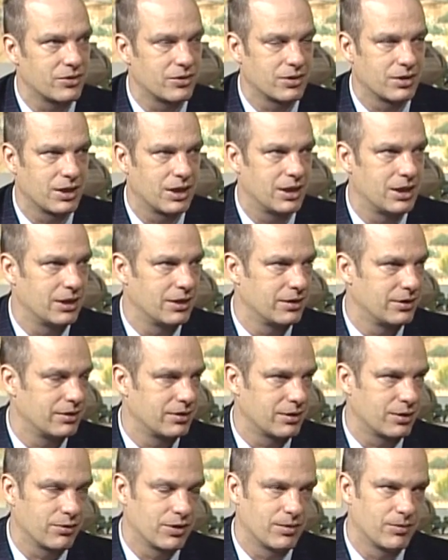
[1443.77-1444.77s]
The
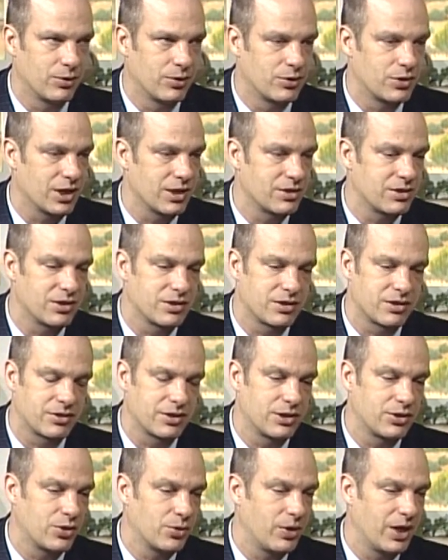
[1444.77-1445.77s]
criminal justice
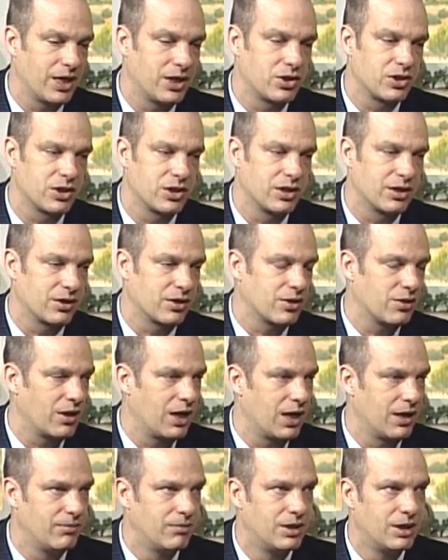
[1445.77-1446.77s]
situation and the
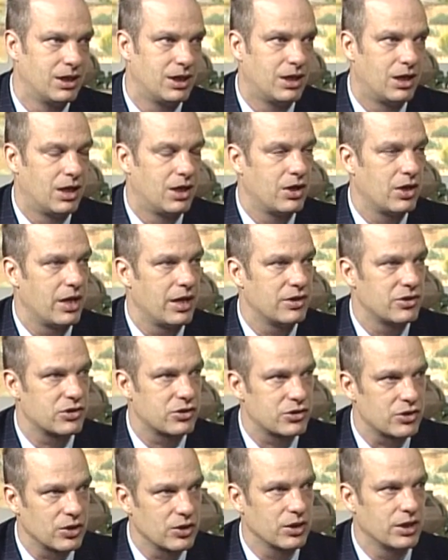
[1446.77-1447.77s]
crime,
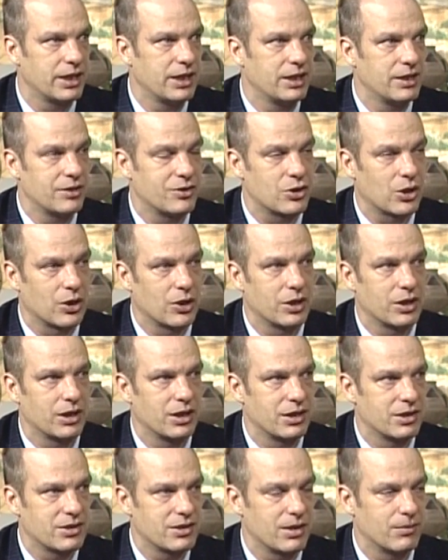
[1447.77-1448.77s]
certainly a deterrent
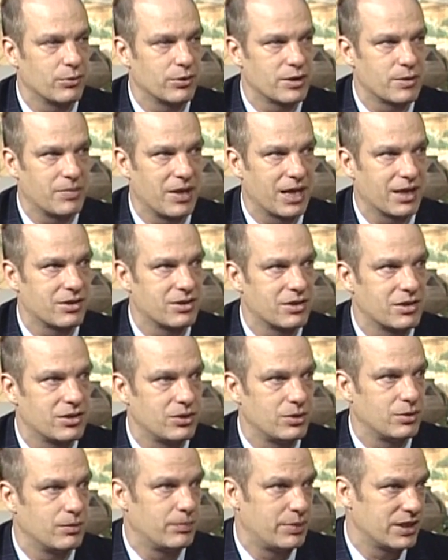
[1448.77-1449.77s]
in some respects
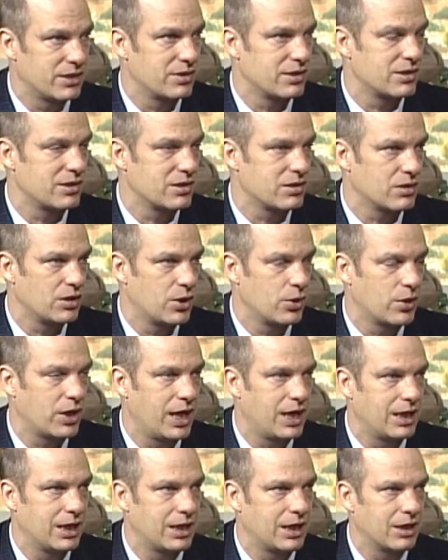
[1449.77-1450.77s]
to businesses
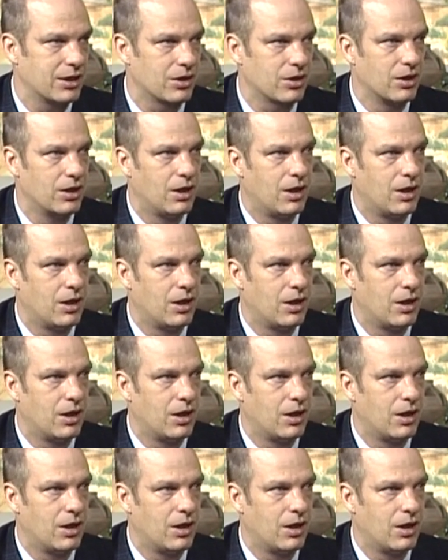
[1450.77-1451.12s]
locating here,